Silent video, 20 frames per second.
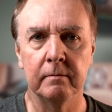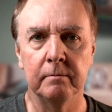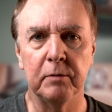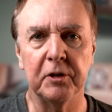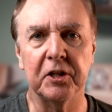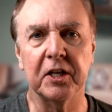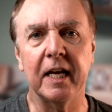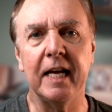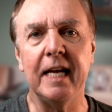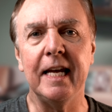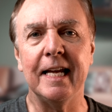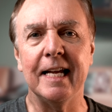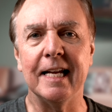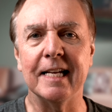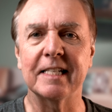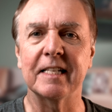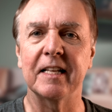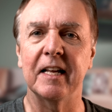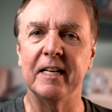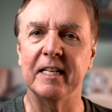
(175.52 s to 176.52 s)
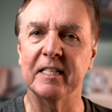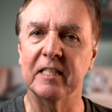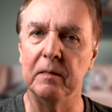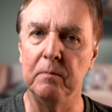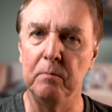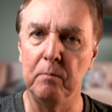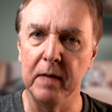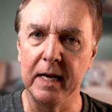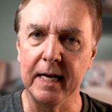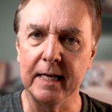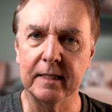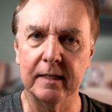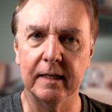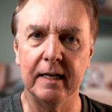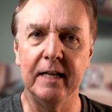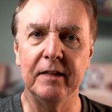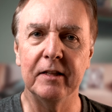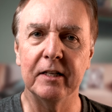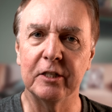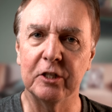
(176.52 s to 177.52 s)
But the key is that it's the meter
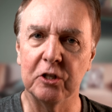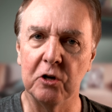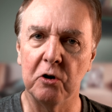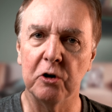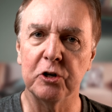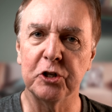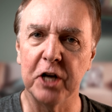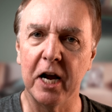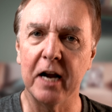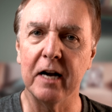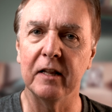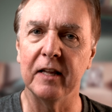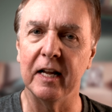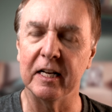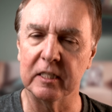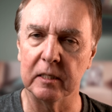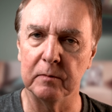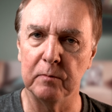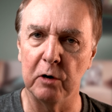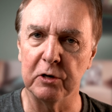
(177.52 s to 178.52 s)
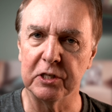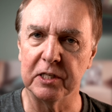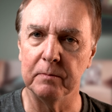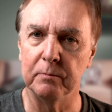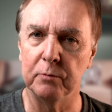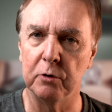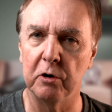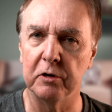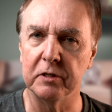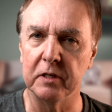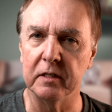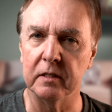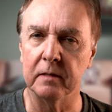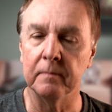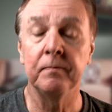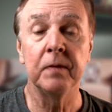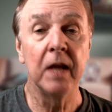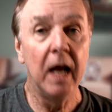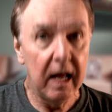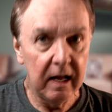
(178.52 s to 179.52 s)
in the DAW channel that's the most important.
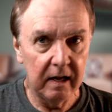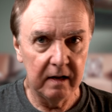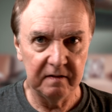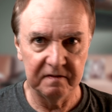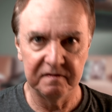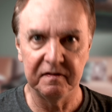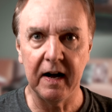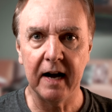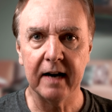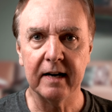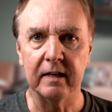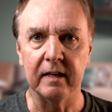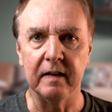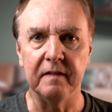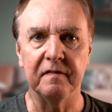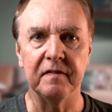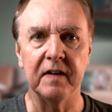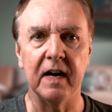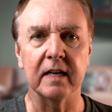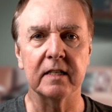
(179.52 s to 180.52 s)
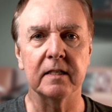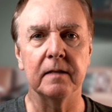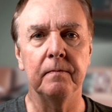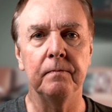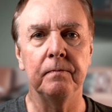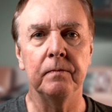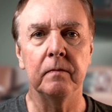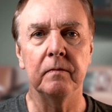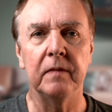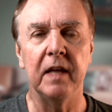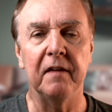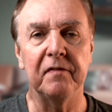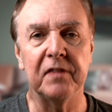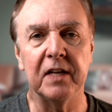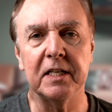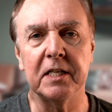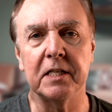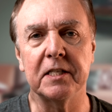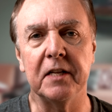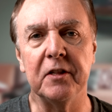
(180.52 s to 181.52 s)
Vital, in fact. If
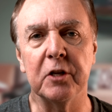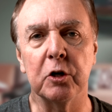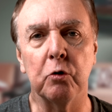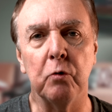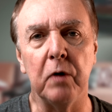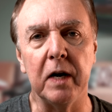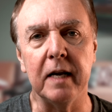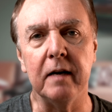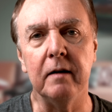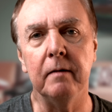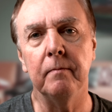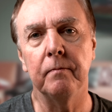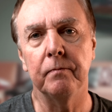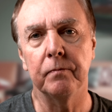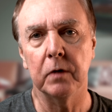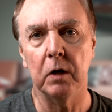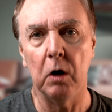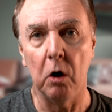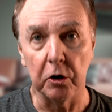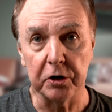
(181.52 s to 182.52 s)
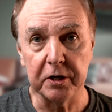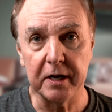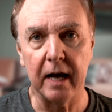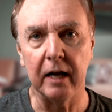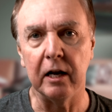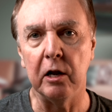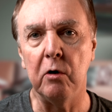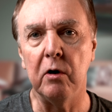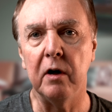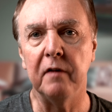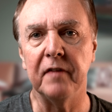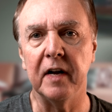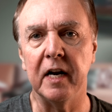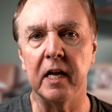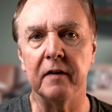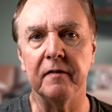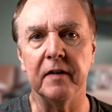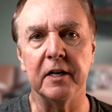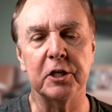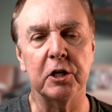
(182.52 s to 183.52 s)
this is in the green, or yellow, if
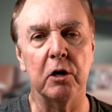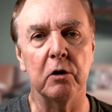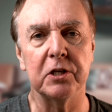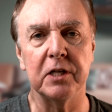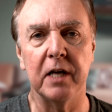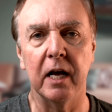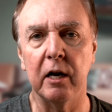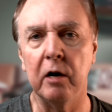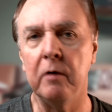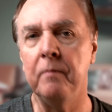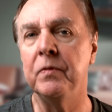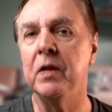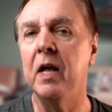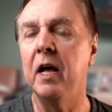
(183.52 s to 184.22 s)
any of it shows yellow,